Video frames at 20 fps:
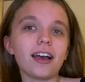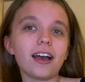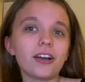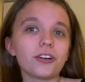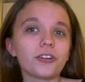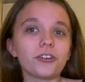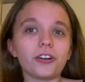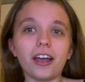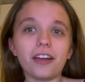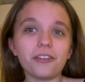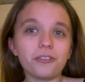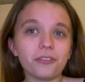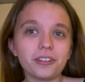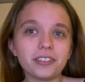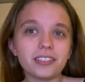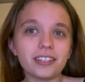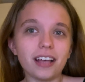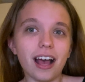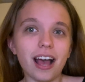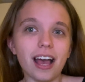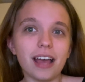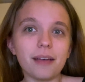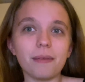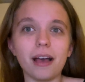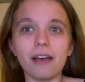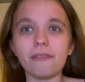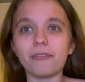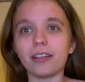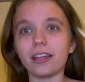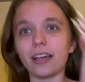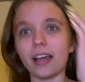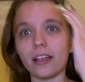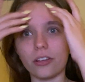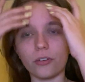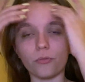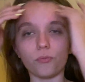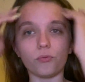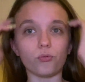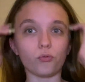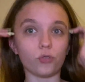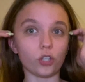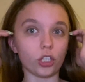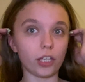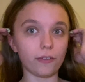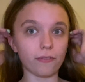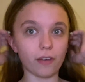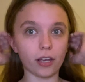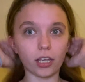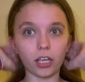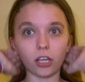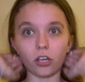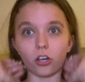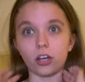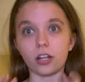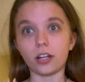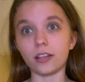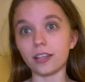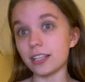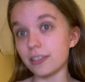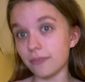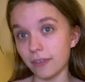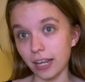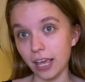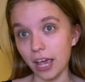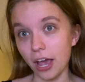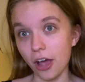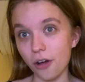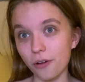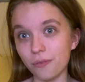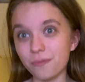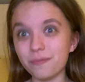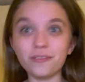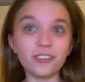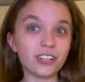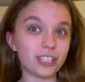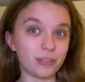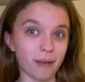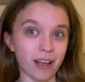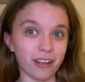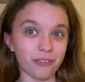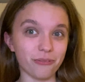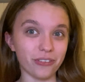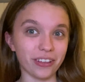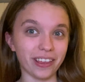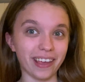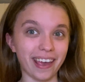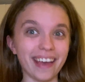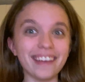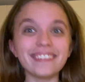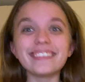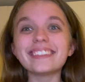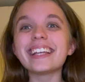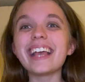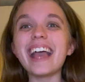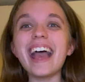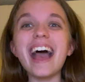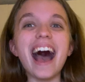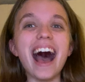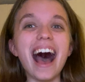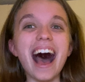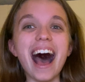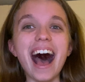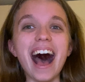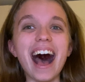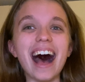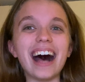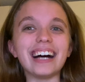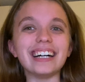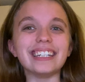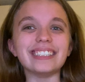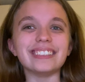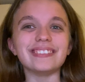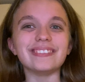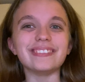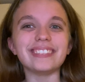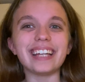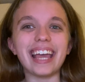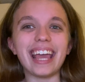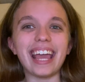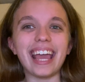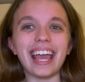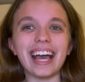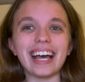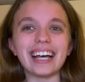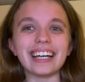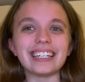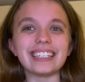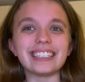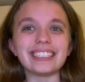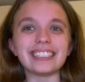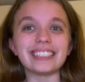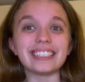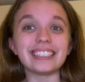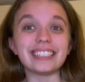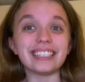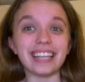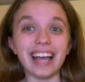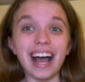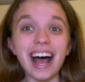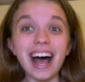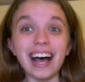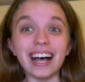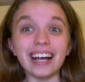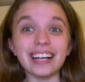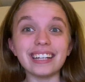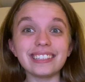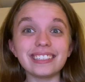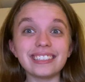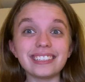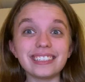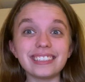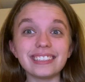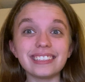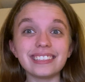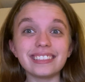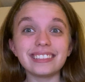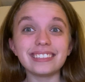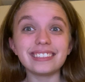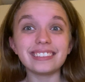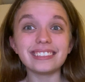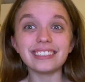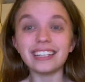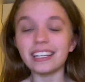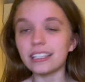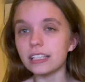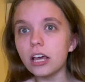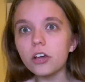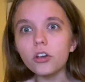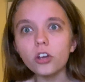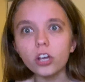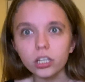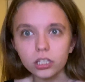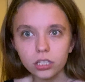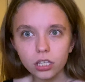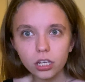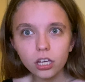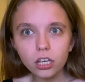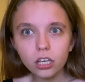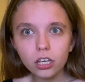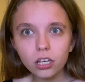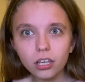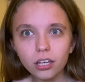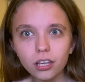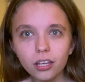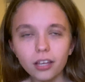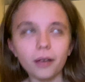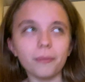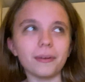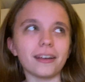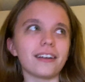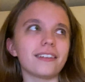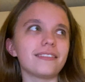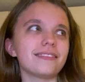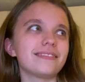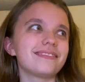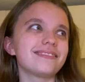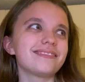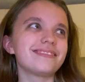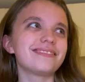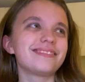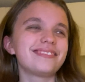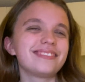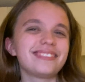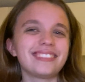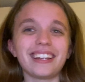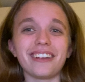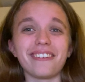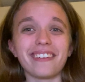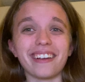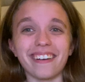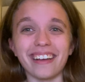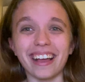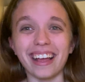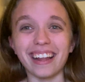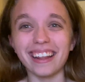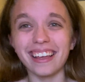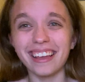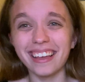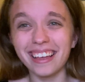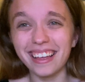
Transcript: a grand old time. I feel like I look really fucking good in this video, respectfully. And yeah. Isn't that crazy? Oh my god. Here we go again.